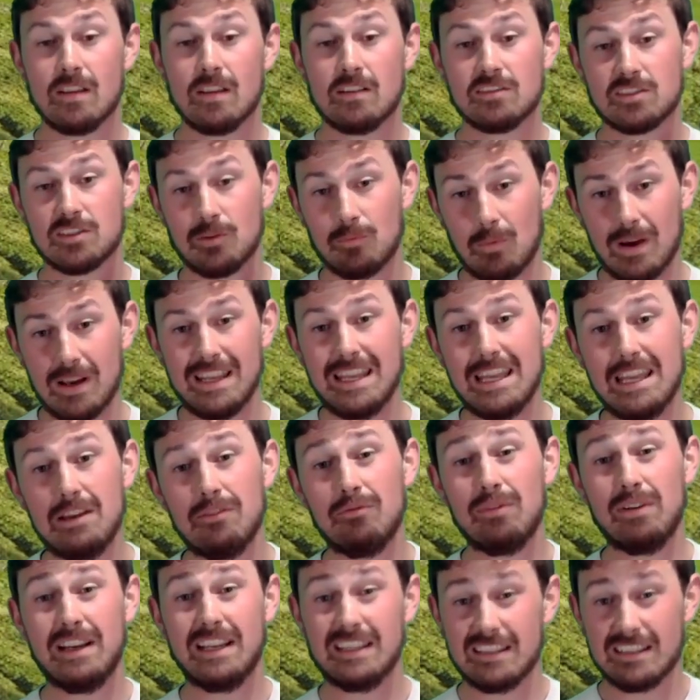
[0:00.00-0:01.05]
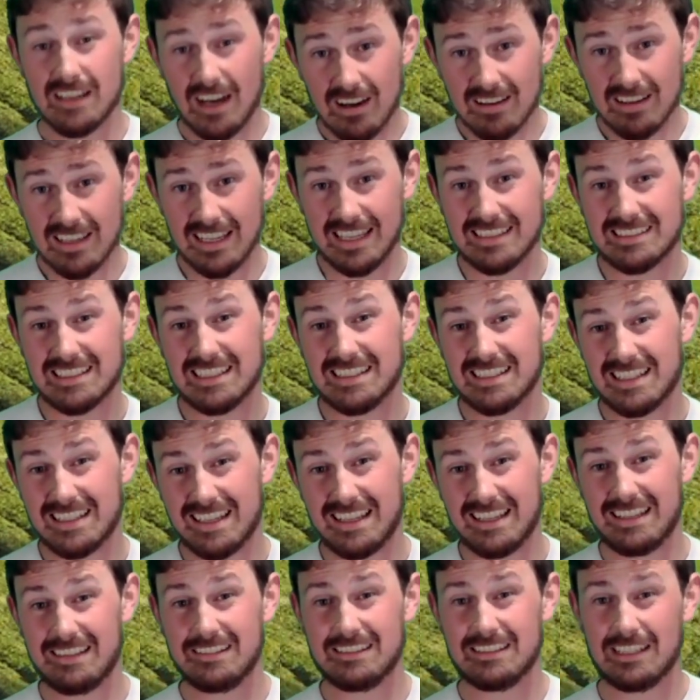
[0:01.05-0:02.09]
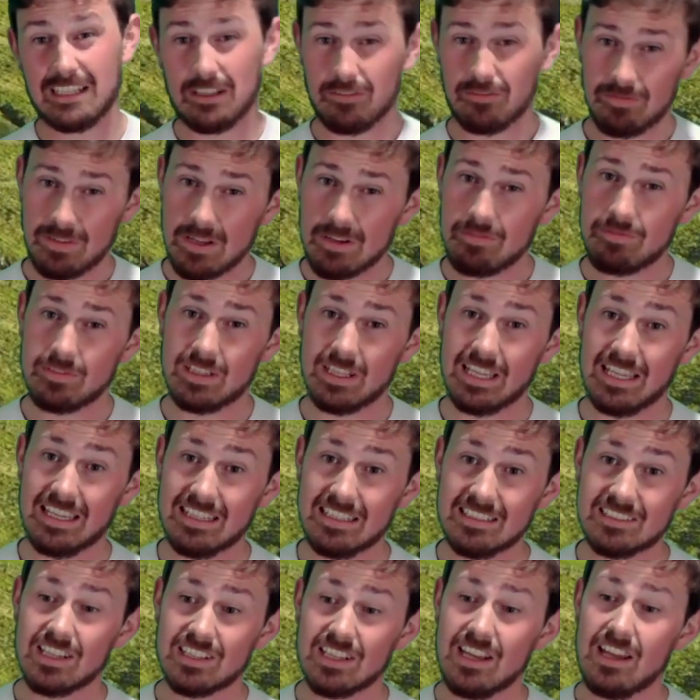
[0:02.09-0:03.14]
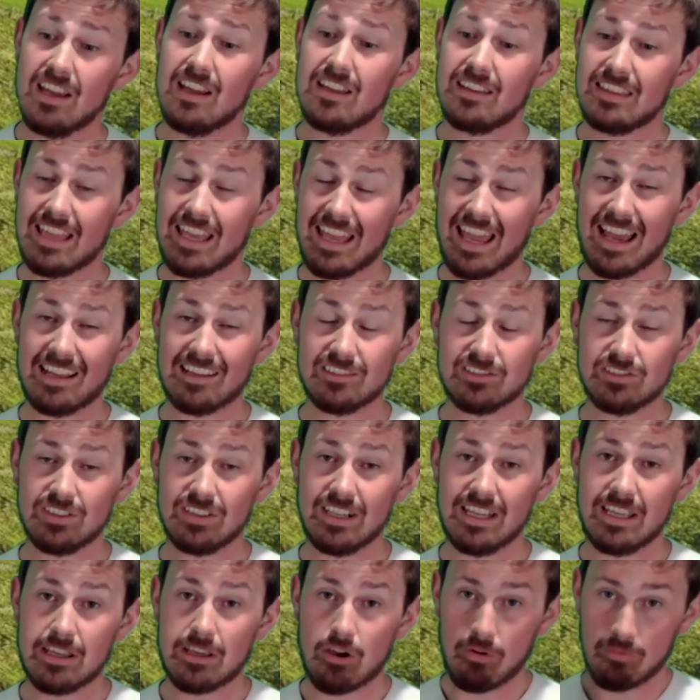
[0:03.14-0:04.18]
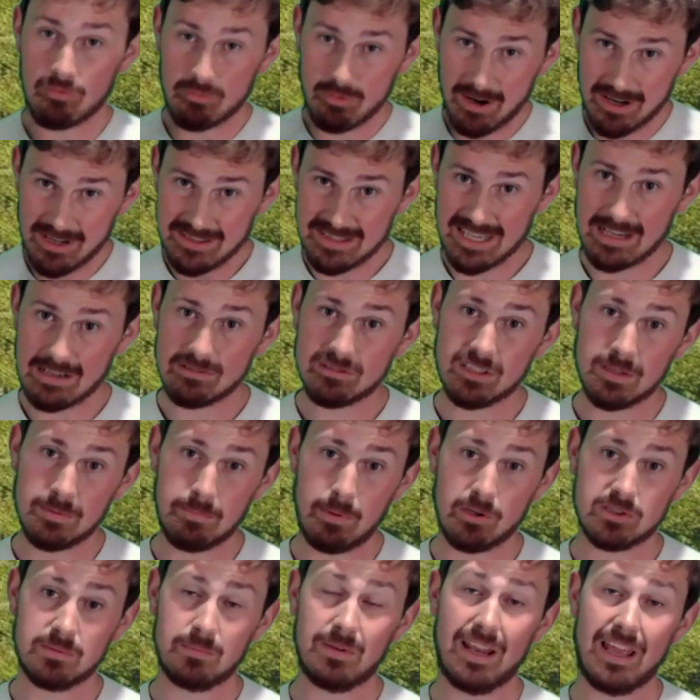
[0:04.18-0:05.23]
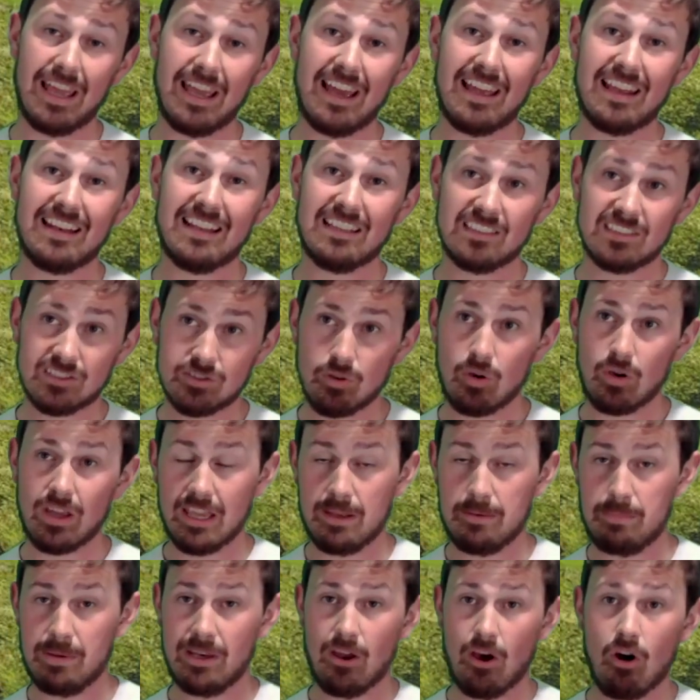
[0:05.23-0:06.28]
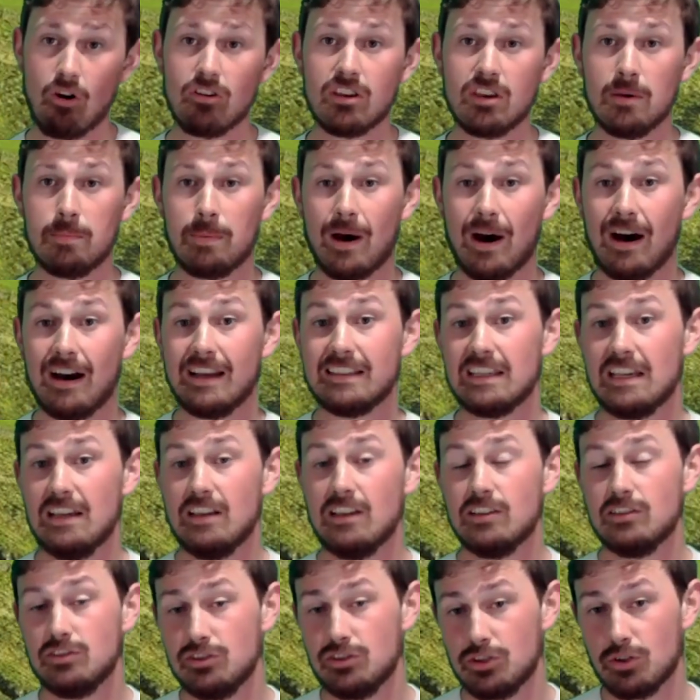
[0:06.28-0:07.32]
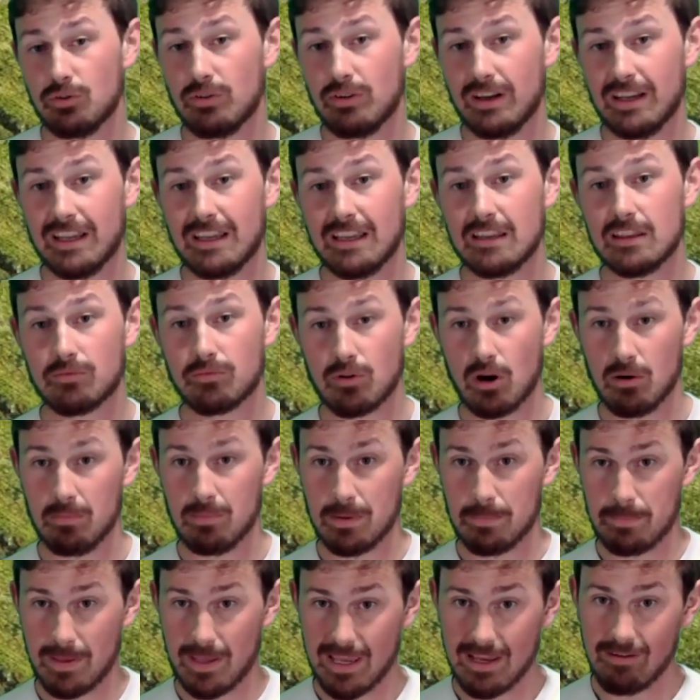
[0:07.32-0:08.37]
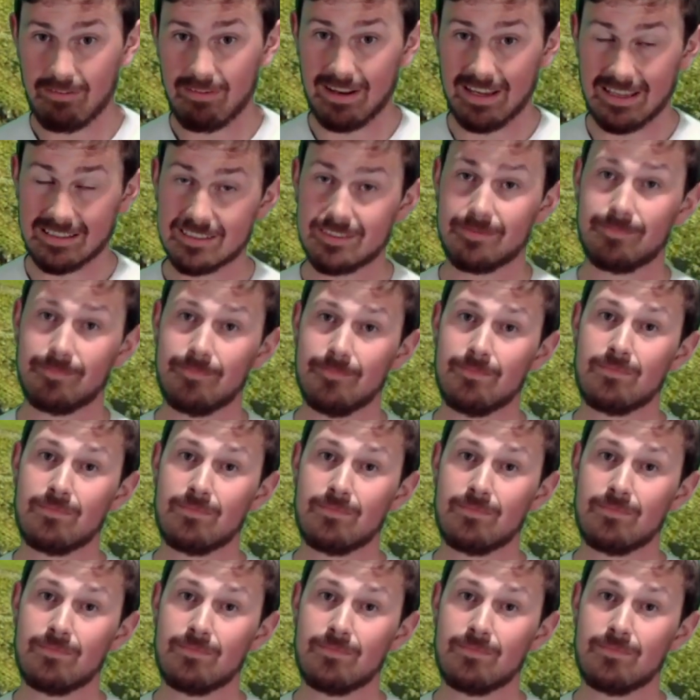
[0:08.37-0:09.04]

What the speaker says: So when he redug it in the 1950s, they actually got right down to the bottom layer and they saw it had been occupied during the Roman period.